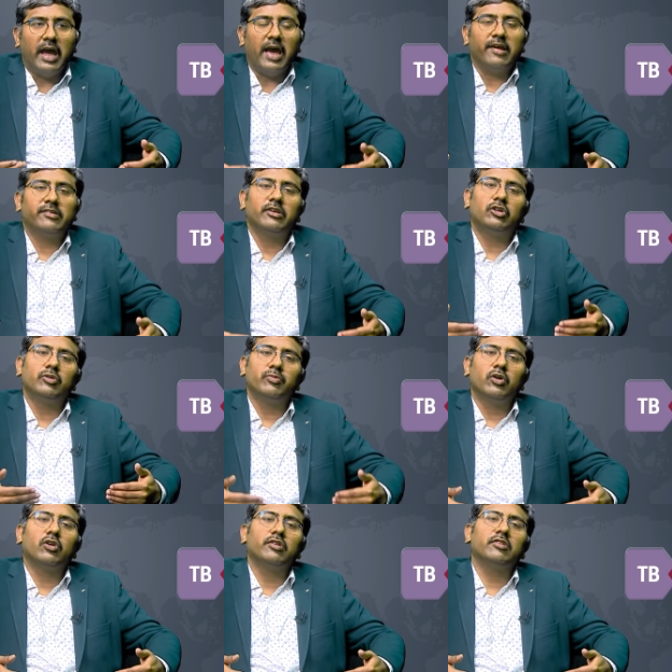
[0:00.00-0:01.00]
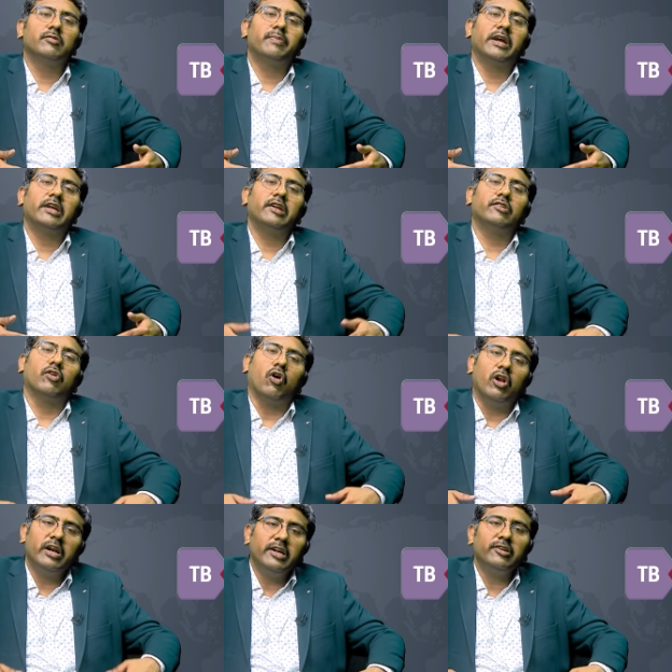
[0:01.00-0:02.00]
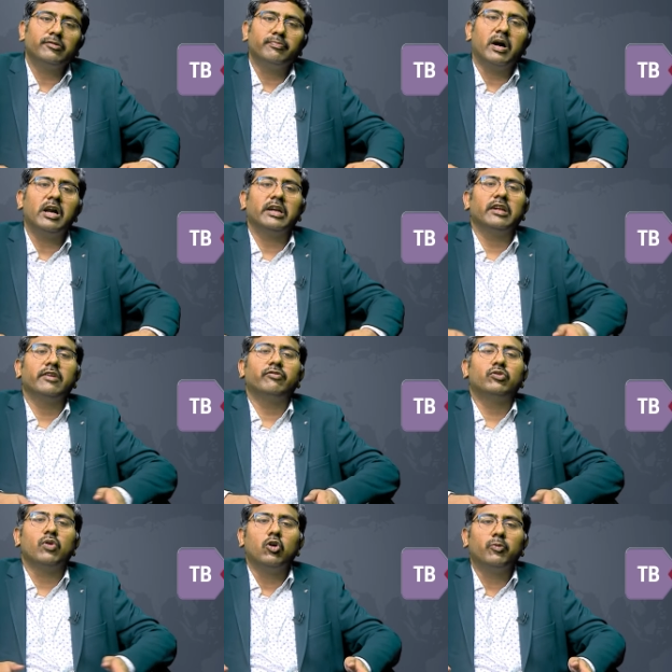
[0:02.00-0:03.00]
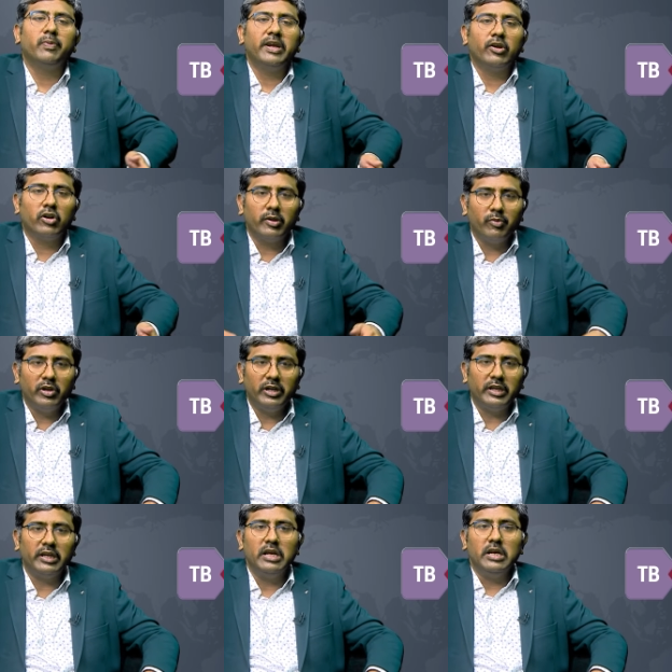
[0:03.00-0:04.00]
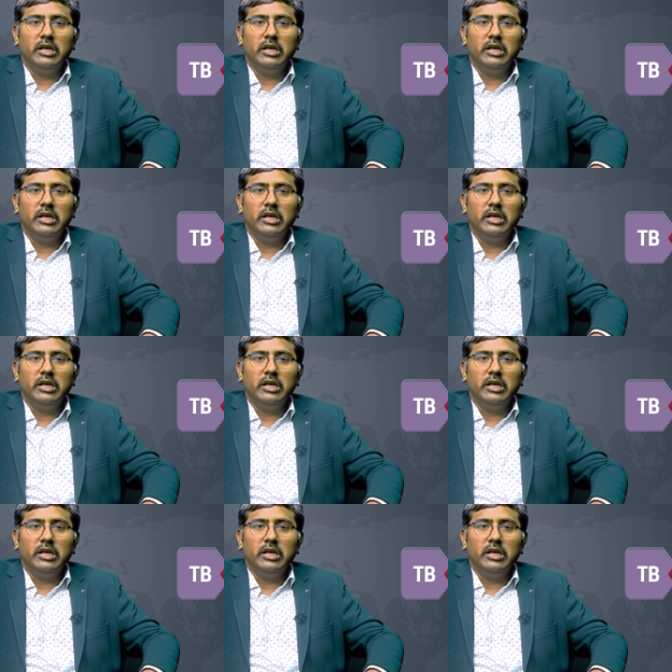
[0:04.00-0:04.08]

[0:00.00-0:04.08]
As the tuberculosis bacteria is already smart enough to outplay your immunity,